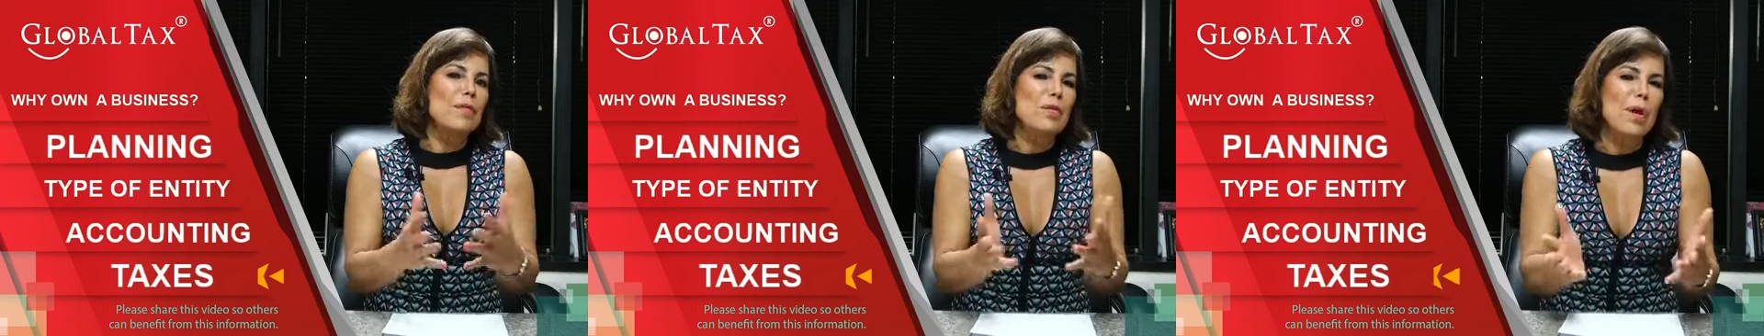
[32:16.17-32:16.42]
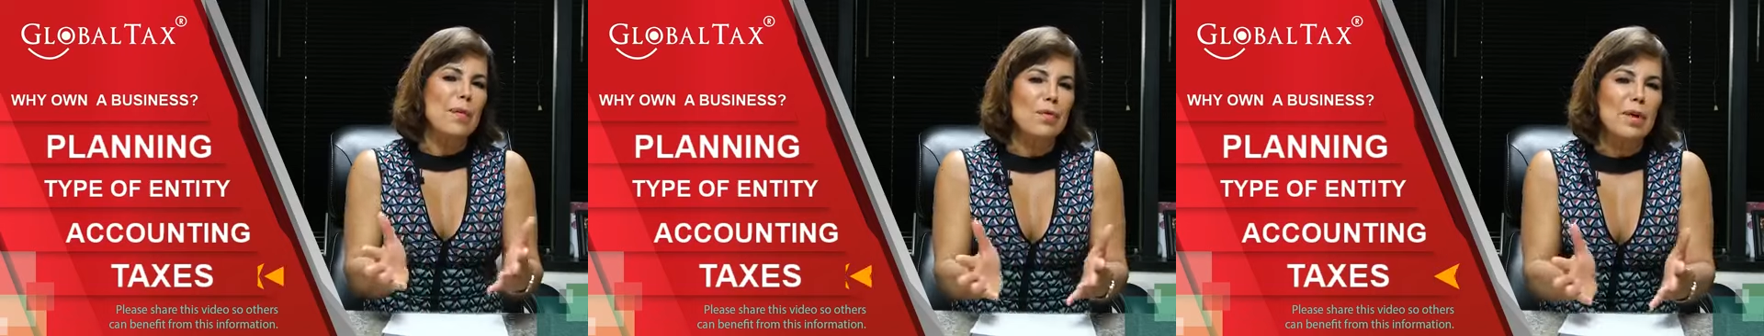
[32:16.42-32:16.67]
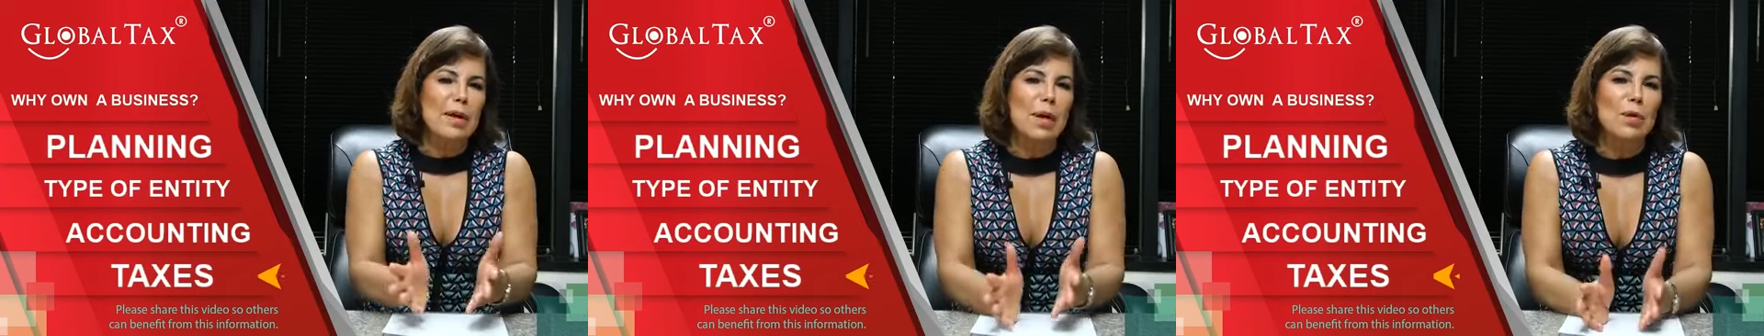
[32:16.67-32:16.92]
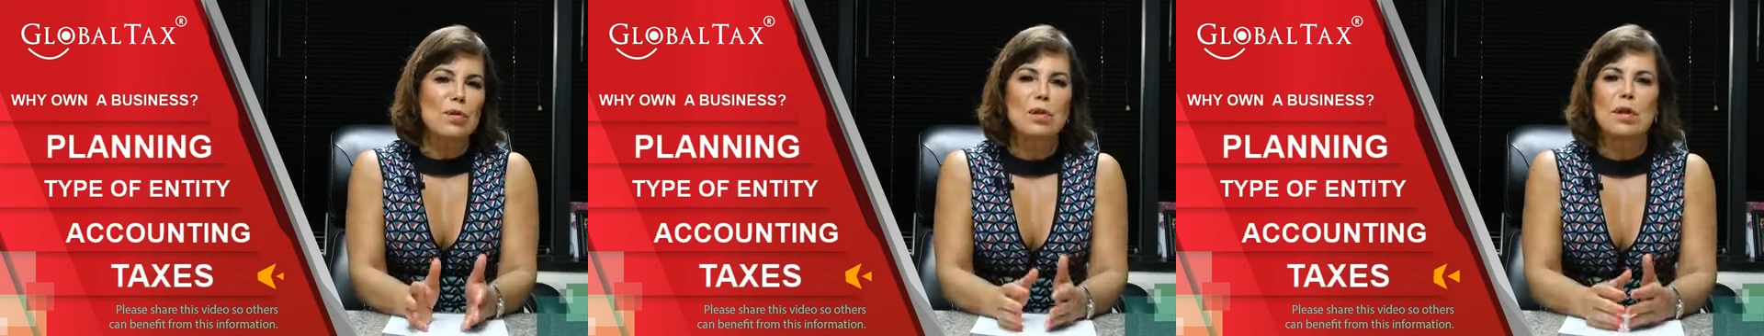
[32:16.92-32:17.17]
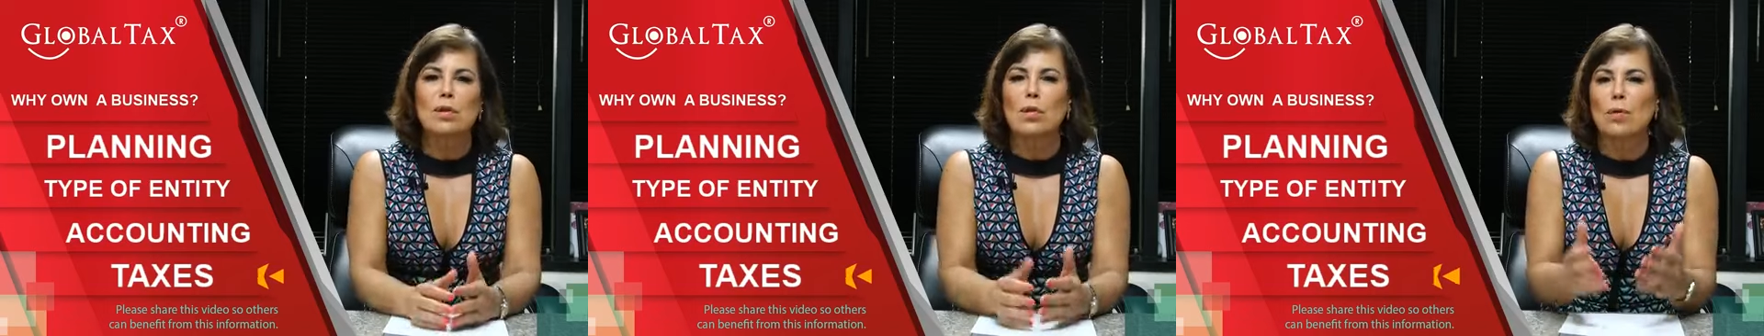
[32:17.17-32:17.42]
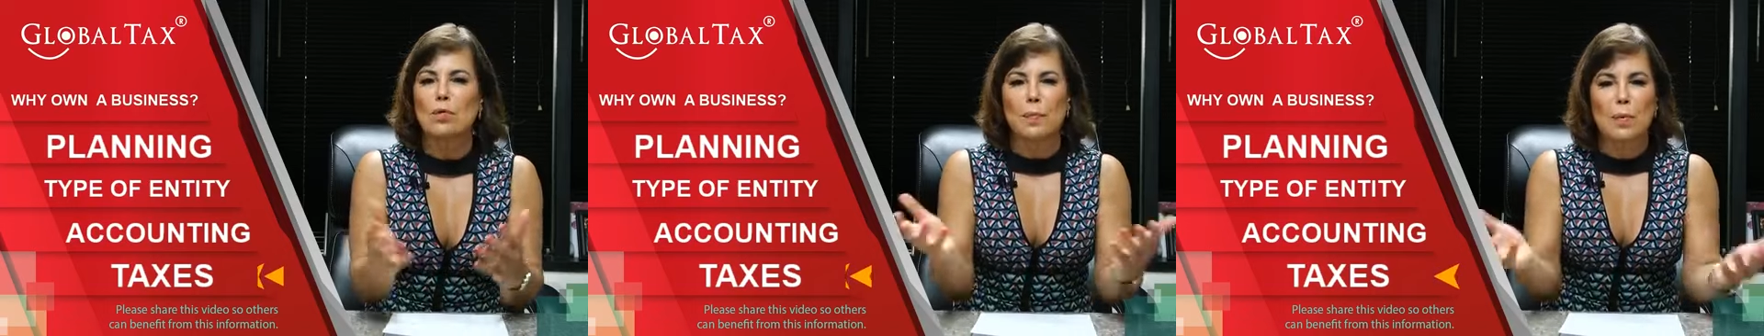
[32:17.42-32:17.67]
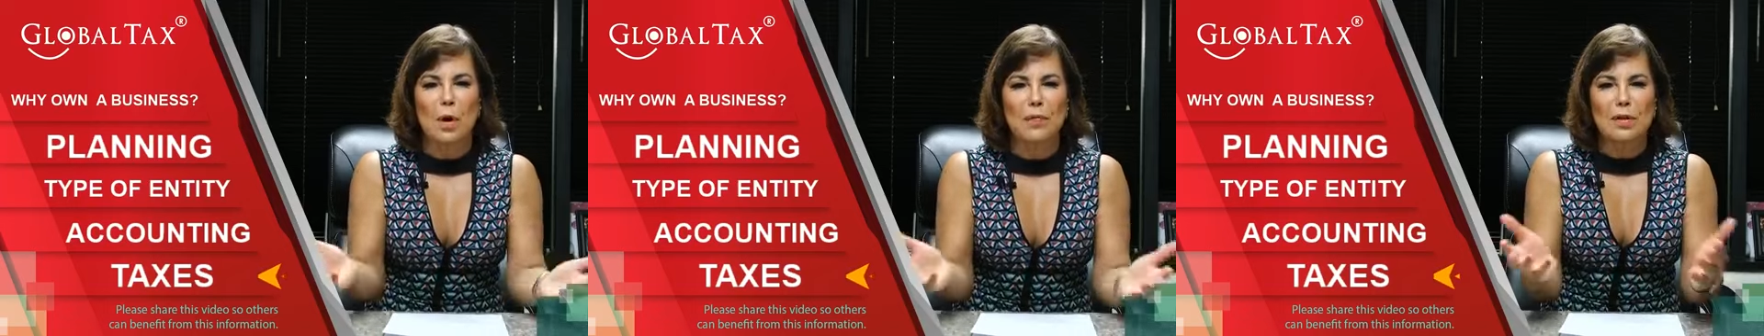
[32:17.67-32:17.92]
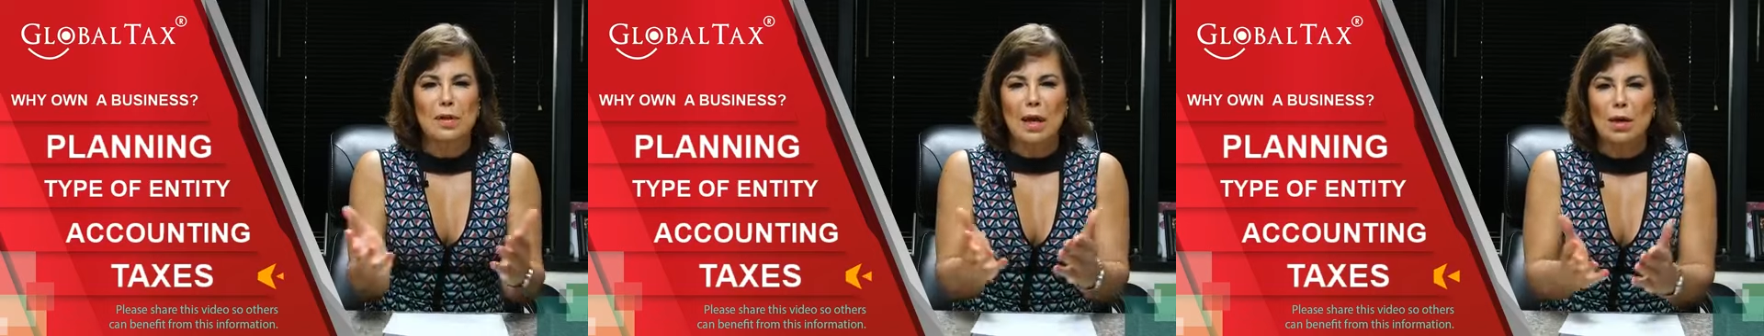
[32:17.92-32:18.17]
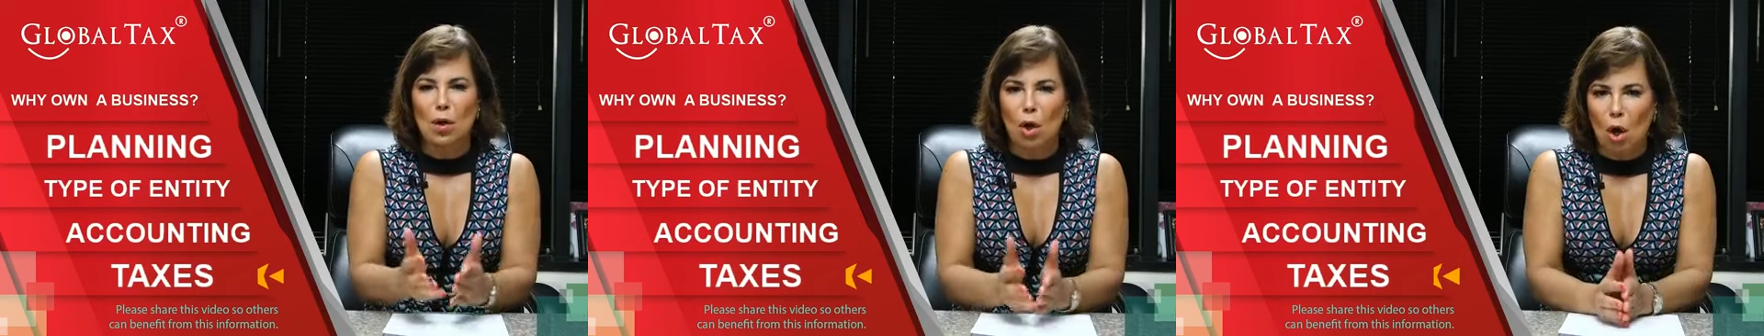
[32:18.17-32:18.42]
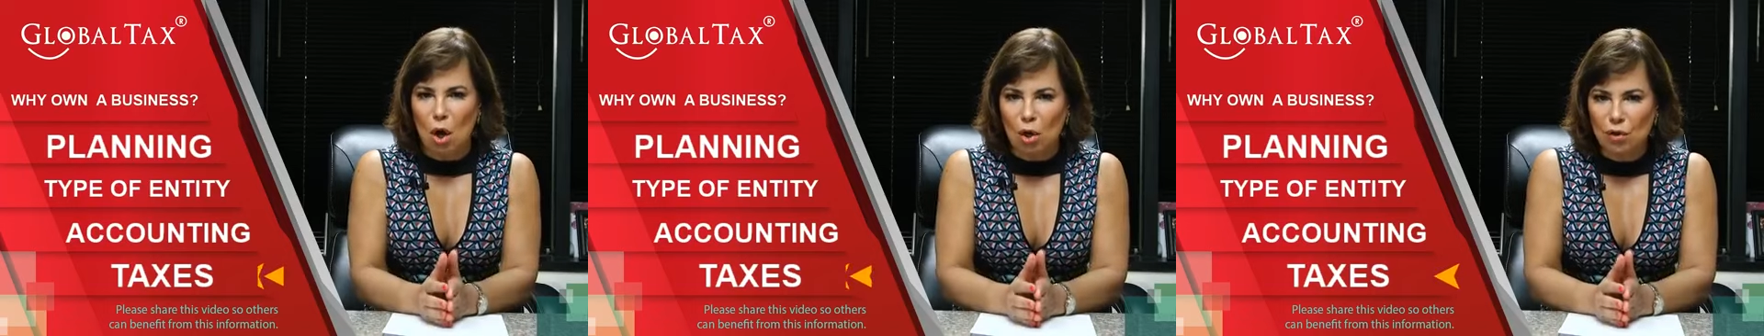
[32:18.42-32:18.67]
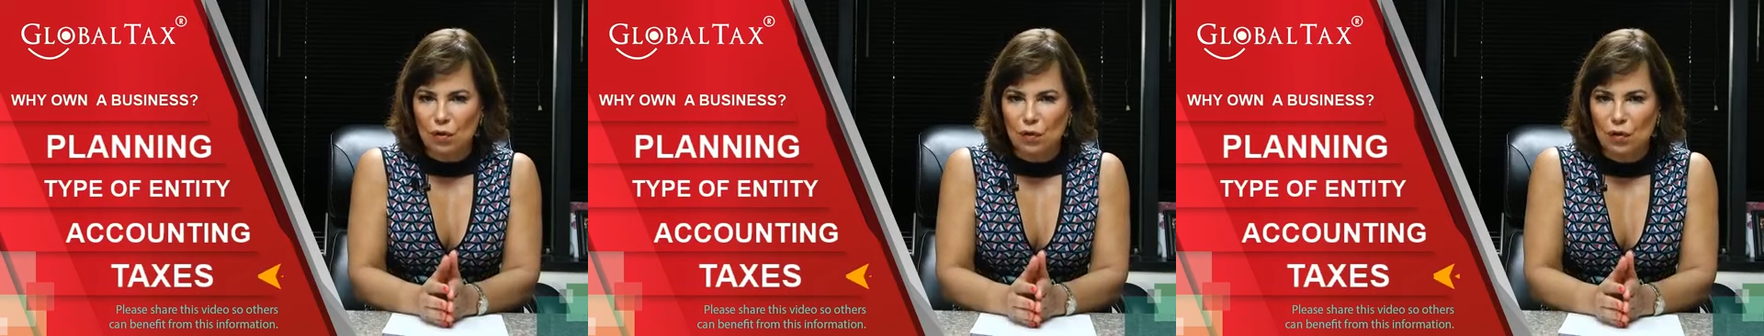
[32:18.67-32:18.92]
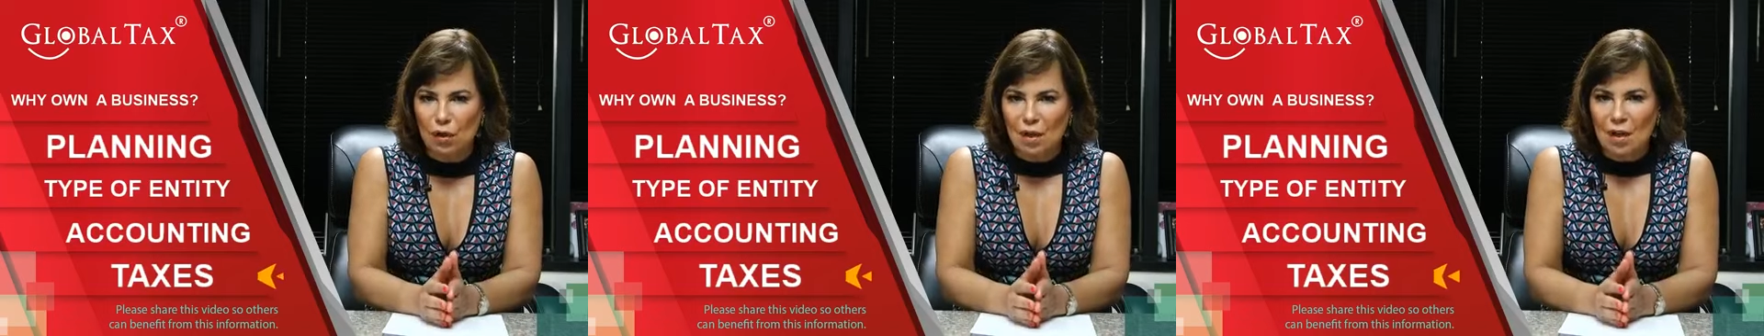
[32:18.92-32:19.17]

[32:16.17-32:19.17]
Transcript: you have your accounting and you have your profit and loss,